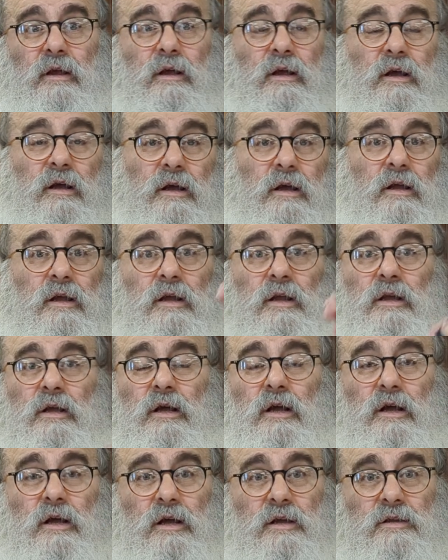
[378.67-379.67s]
uh,
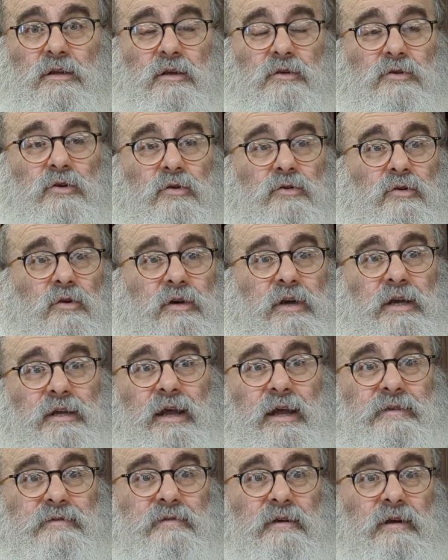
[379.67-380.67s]
uh, you, you
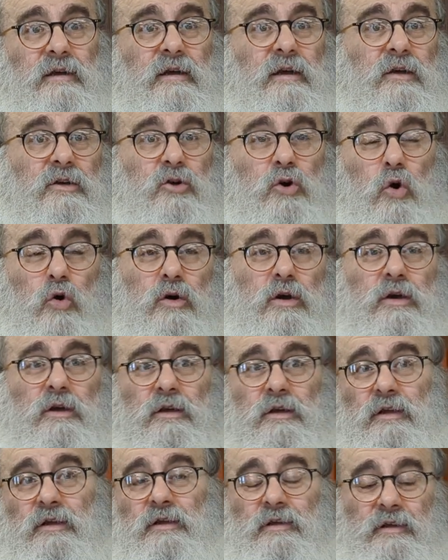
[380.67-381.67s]
cannot uh, cook
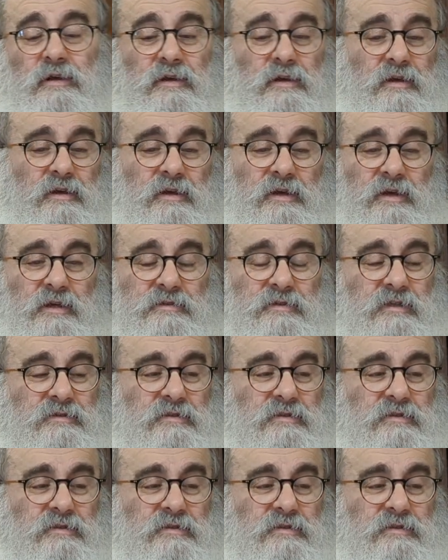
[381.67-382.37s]
uh,